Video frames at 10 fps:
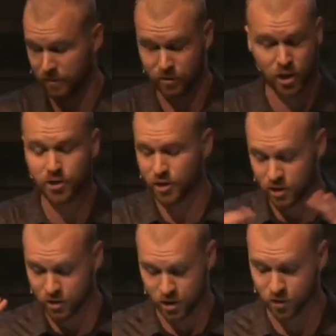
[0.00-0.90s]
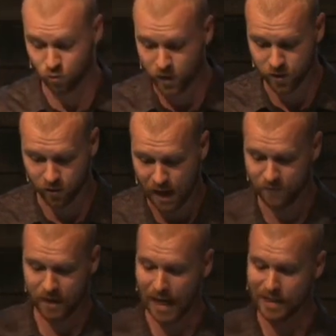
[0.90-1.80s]
Judges is just weird and
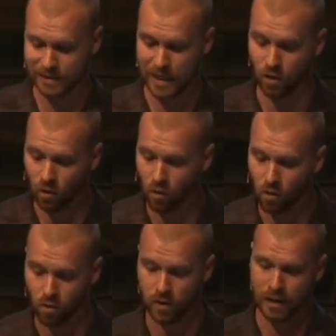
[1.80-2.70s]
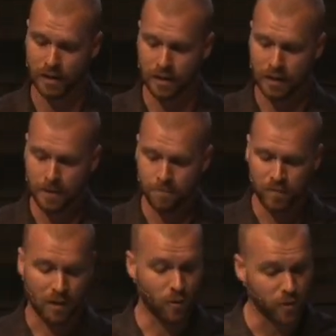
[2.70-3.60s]
graphic as a whole.
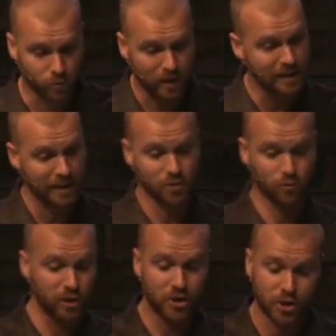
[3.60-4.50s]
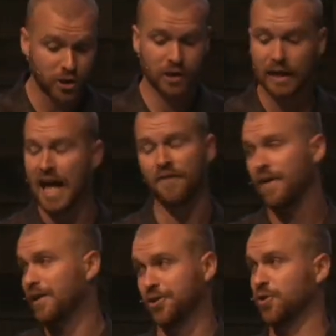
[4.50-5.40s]
And when we read this, we should laugh
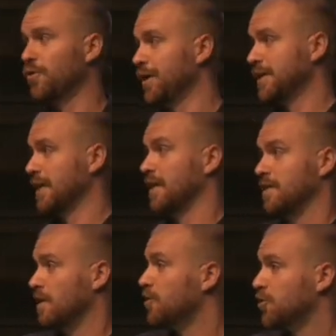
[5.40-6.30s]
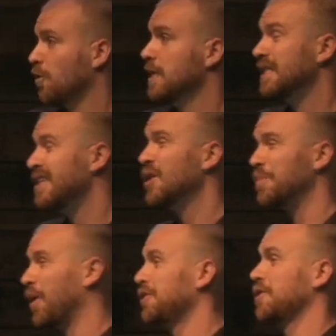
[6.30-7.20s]
at stories like this. This story is in here
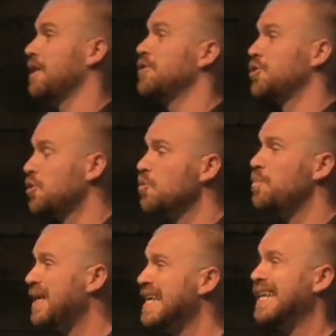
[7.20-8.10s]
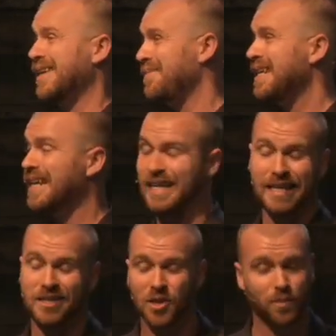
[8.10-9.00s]
partially to be comedic.
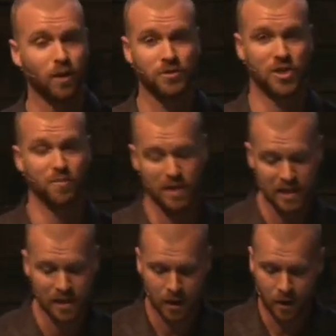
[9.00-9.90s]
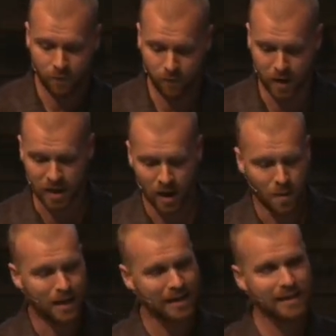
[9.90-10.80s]
It's supposed to be funny.
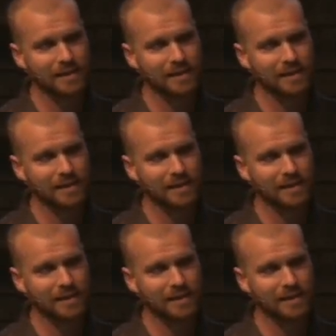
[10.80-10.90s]
But at the